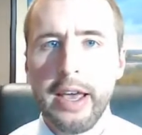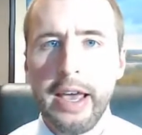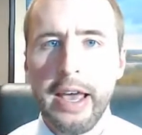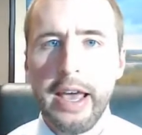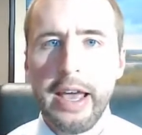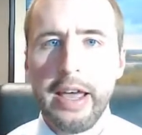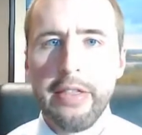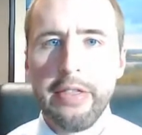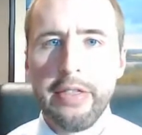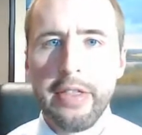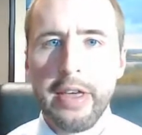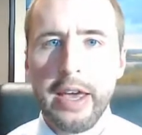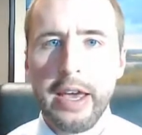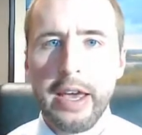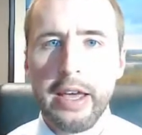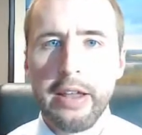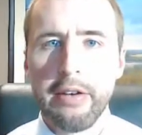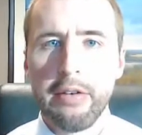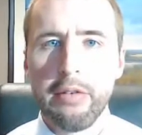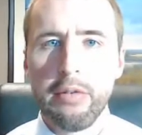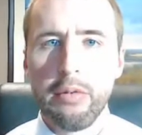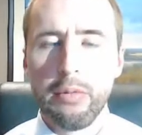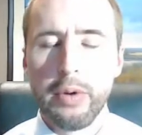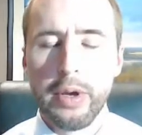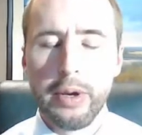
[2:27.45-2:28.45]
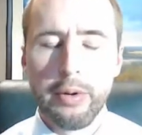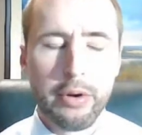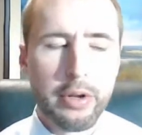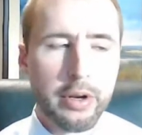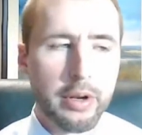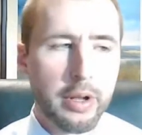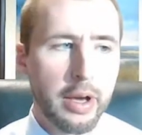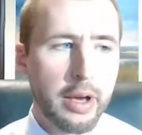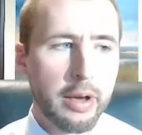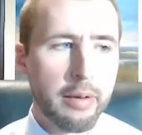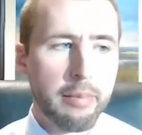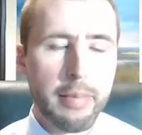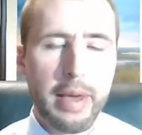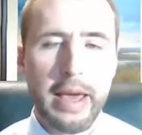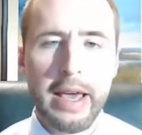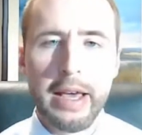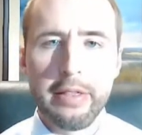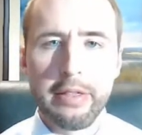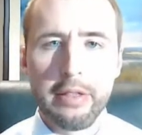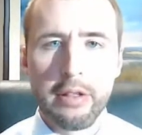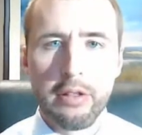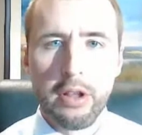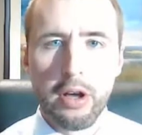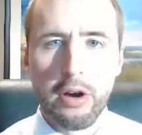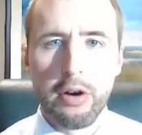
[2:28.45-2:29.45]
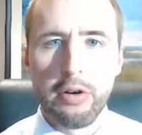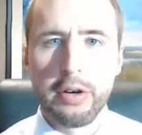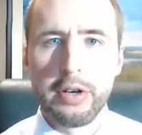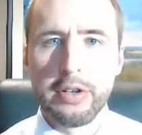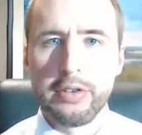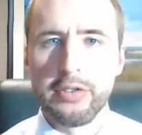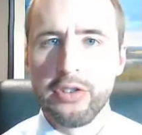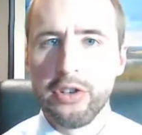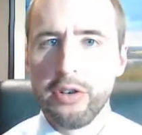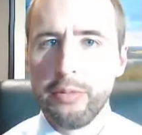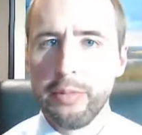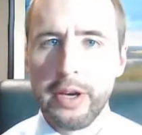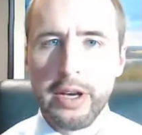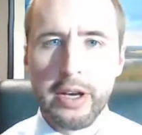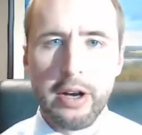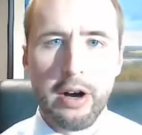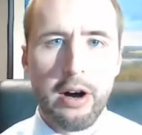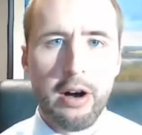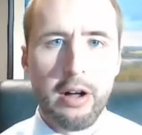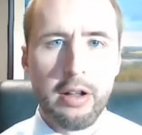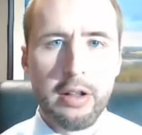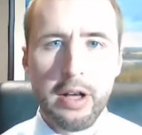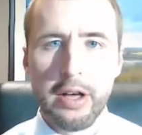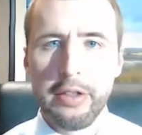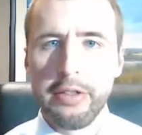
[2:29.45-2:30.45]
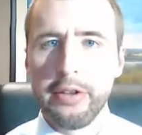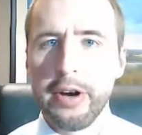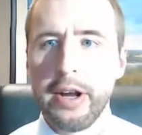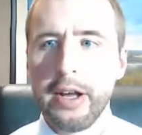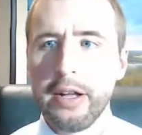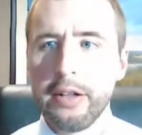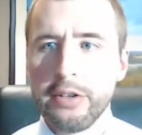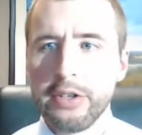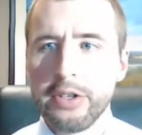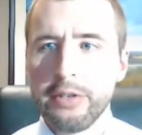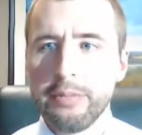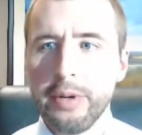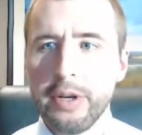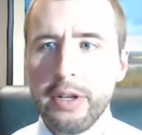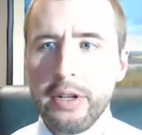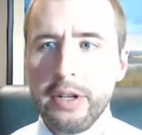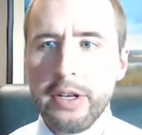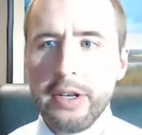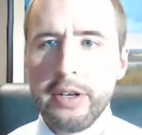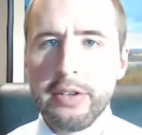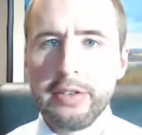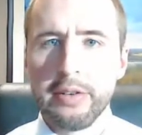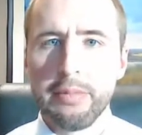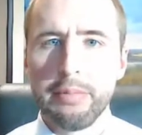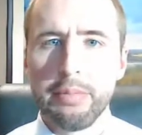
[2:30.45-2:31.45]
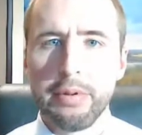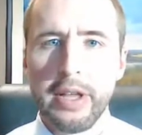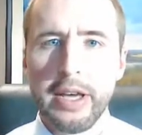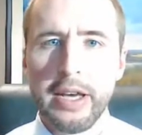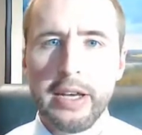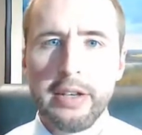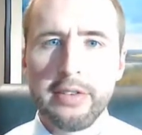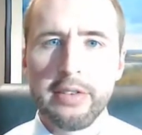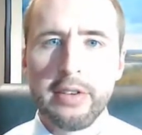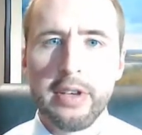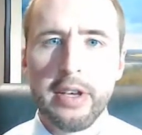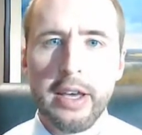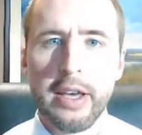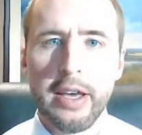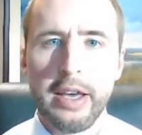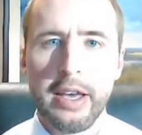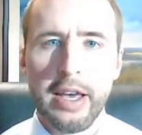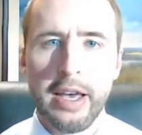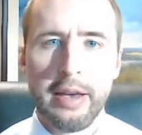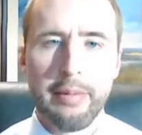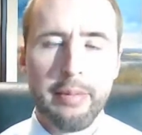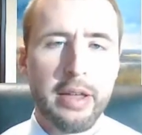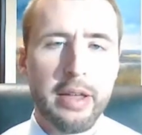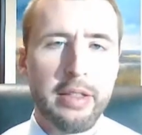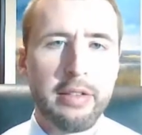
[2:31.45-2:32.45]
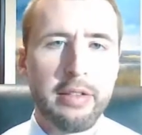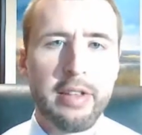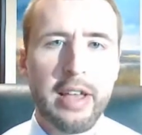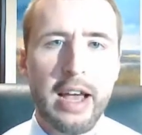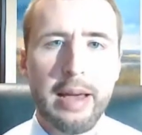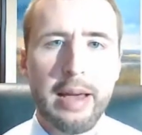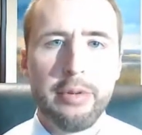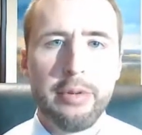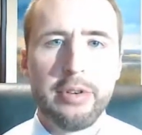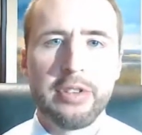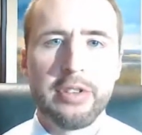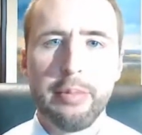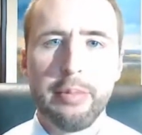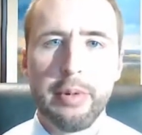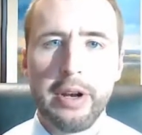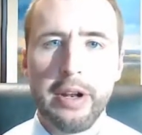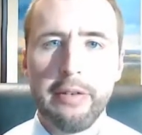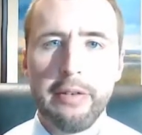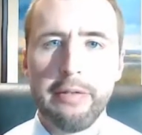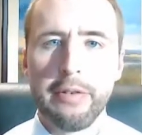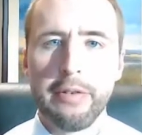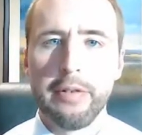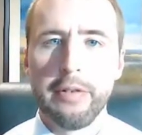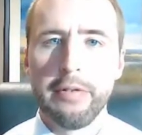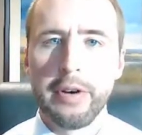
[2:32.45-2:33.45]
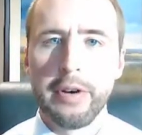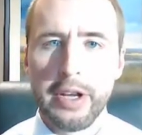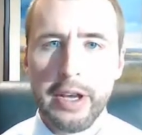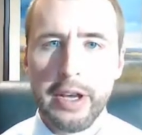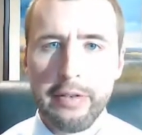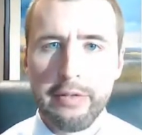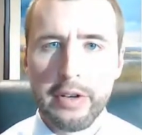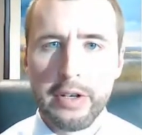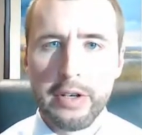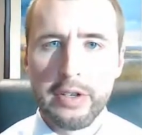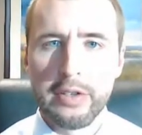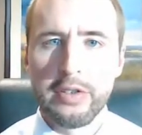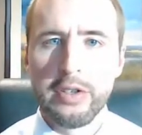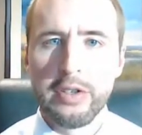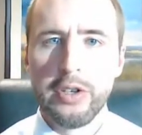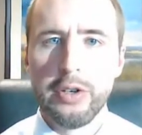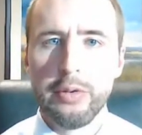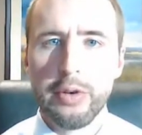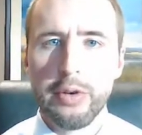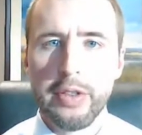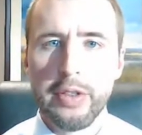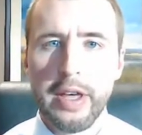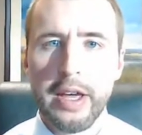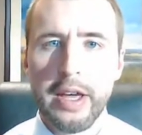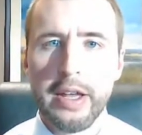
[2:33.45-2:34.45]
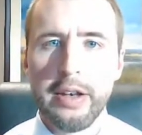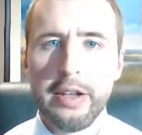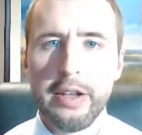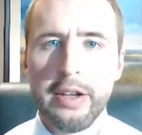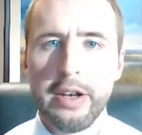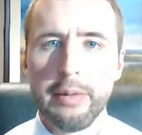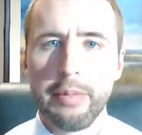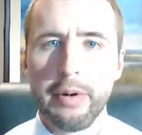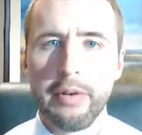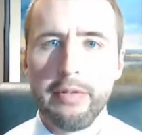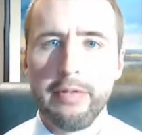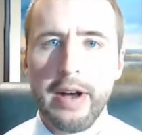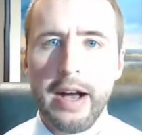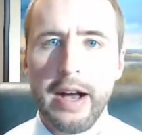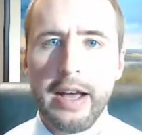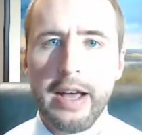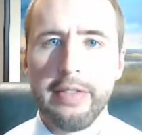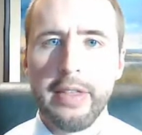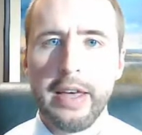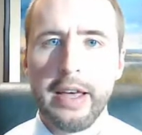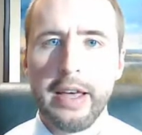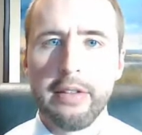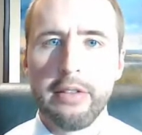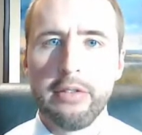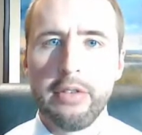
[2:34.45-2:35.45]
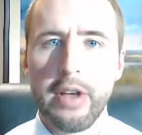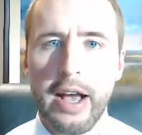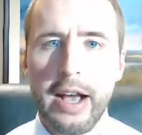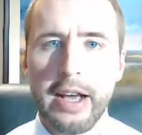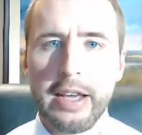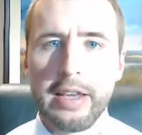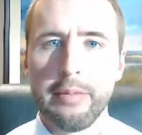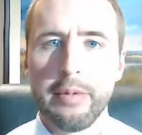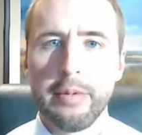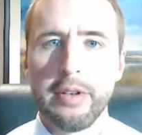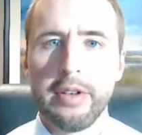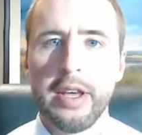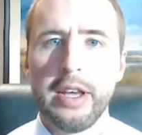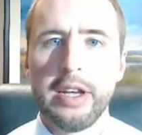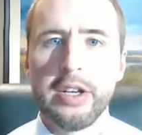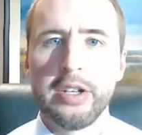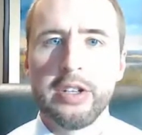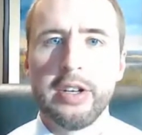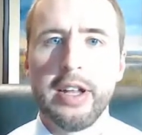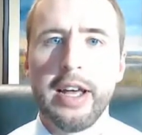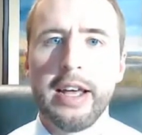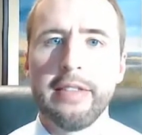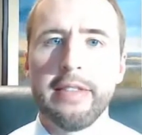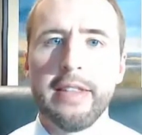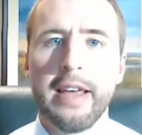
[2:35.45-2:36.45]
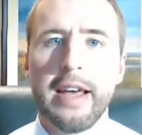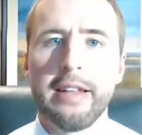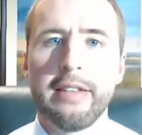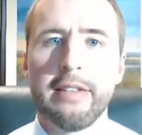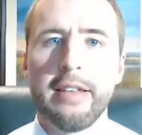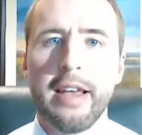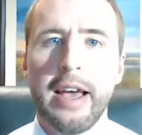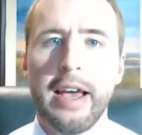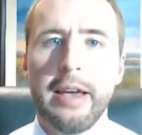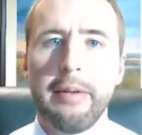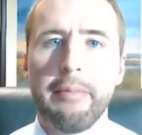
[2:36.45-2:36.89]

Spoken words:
And then we would make the loan, assuming all other eligibility is in place. And by the time you submitted for forgiveness, you would then need to provide that documentation at that